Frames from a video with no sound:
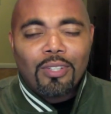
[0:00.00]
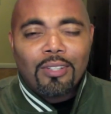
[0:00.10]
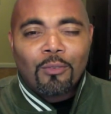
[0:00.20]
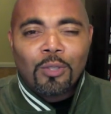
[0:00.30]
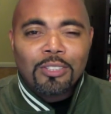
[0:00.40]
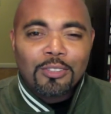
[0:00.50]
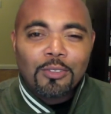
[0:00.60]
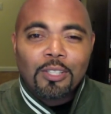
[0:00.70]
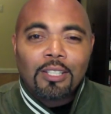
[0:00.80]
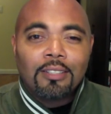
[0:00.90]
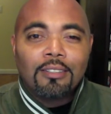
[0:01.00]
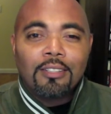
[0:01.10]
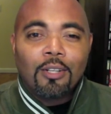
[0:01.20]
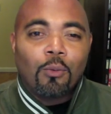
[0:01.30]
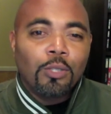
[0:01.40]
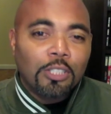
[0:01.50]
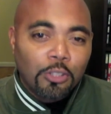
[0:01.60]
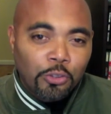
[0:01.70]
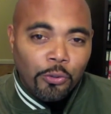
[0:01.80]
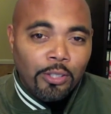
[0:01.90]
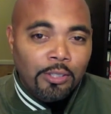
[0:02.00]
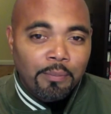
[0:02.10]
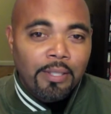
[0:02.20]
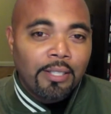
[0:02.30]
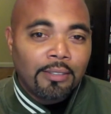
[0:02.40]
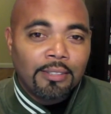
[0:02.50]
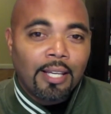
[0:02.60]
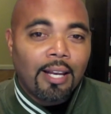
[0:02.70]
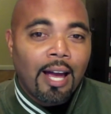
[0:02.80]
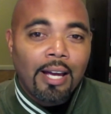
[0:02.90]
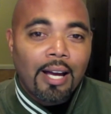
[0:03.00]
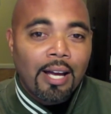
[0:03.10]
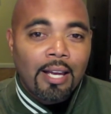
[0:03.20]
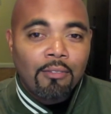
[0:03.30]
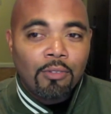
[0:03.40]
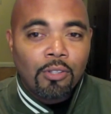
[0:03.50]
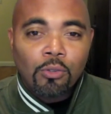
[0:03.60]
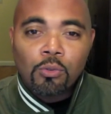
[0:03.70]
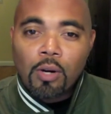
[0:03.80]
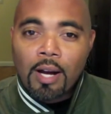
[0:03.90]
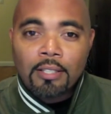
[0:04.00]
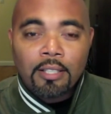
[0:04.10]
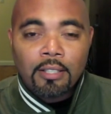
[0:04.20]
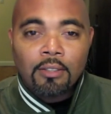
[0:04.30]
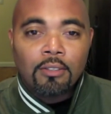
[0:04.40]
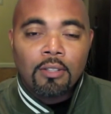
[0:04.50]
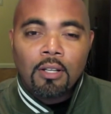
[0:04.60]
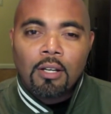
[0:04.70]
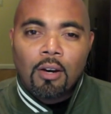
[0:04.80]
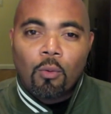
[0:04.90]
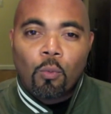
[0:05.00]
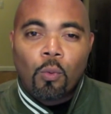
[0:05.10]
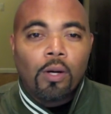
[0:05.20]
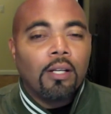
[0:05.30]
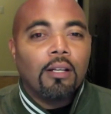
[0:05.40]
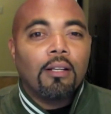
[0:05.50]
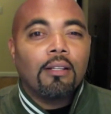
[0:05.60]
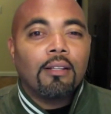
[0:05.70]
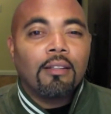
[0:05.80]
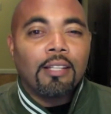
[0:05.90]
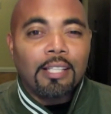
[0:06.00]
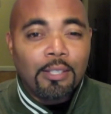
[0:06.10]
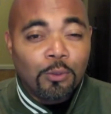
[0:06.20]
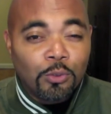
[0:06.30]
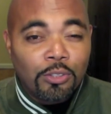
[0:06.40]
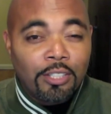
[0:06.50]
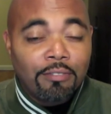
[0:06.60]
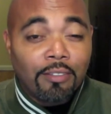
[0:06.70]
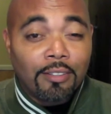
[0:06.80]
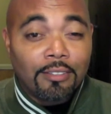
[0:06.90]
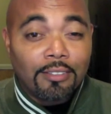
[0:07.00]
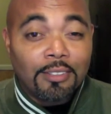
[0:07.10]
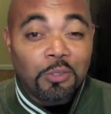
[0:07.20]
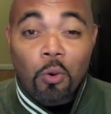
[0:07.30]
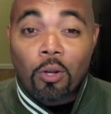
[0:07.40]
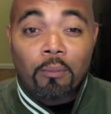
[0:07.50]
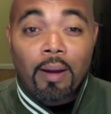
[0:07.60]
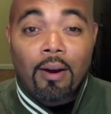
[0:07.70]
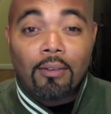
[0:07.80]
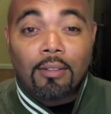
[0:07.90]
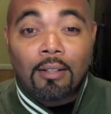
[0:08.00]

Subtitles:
what's concerning to me is that I have no idea what the Eagles' defense is all about.